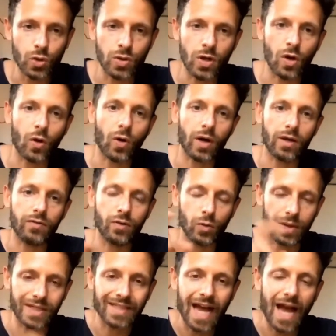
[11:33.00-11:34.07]
know if you
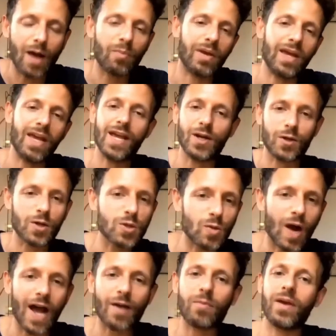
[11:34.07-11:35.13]
were tapping or
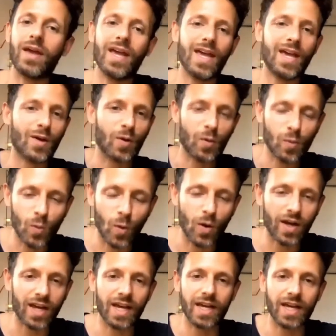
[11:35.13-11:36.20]
swiping or
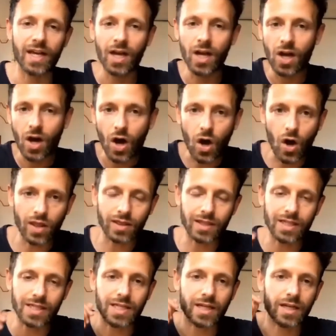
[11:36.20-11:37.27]
walking on
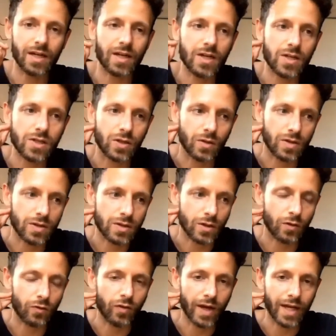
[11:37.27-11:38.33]
this
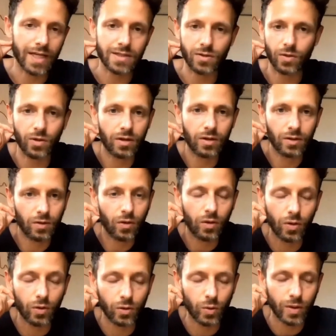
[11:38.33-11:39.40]
surface
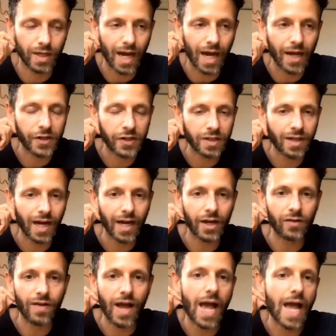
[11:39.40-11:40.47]
or doing other kind
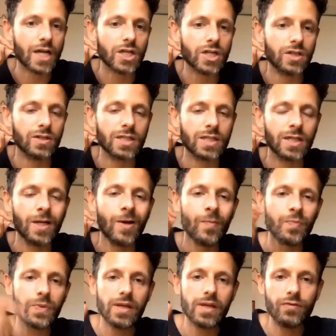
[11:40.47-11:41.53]
of actions.
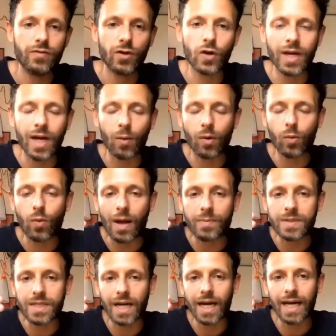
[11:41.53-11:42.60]
If you go in our
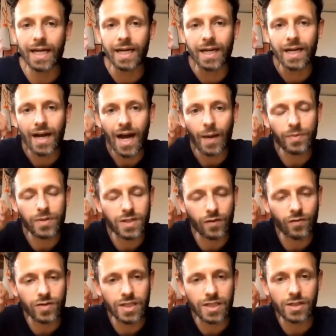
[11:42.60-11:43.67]
website,
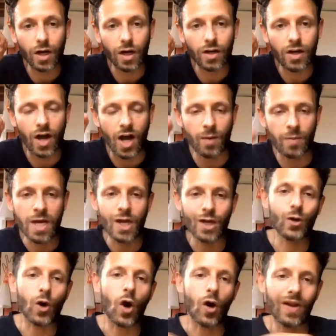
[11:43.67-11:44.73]
hypersurfaces.com,
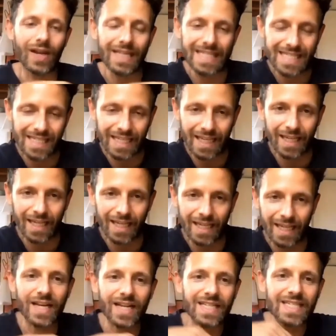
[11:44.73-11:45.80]
you only see
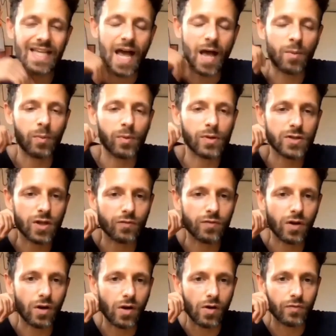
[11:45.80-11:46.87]
examples
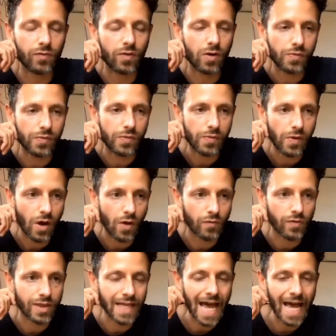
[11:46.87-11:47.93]

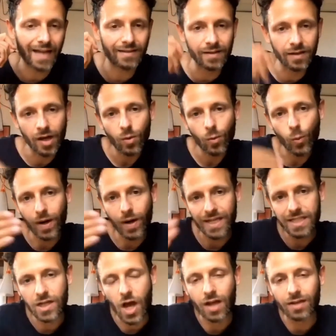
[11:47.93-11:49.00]
of that,
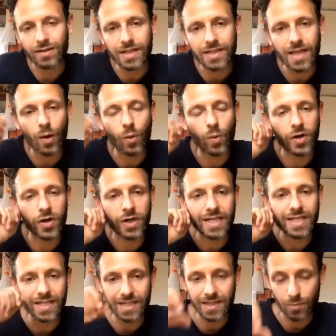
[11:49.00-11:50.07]
whereas context
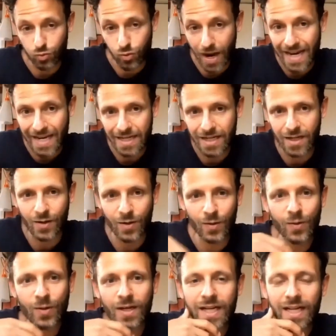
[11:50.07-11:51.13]
awareness is a brand
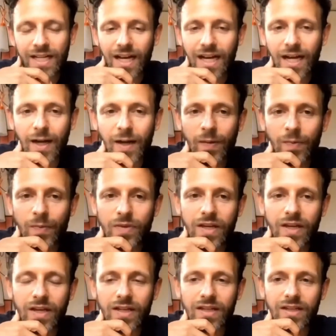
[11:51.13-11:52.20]
new
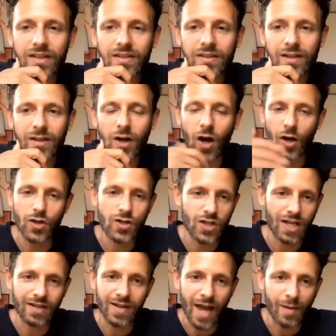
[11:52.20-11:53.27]
technology
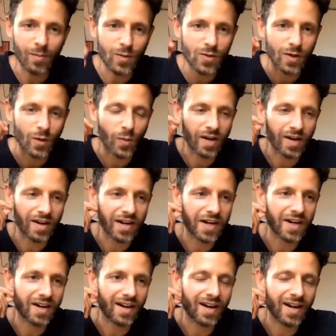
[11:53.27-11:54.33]
and demos that we
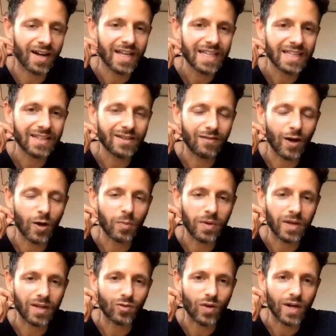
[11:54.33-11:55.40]
are
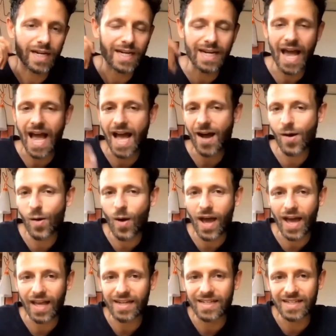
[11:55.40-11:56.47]
developing right now
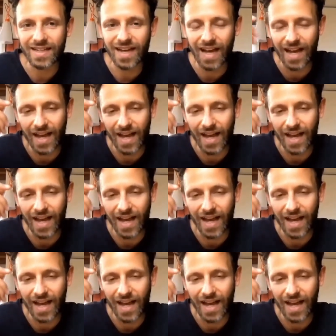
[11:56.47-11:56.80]
and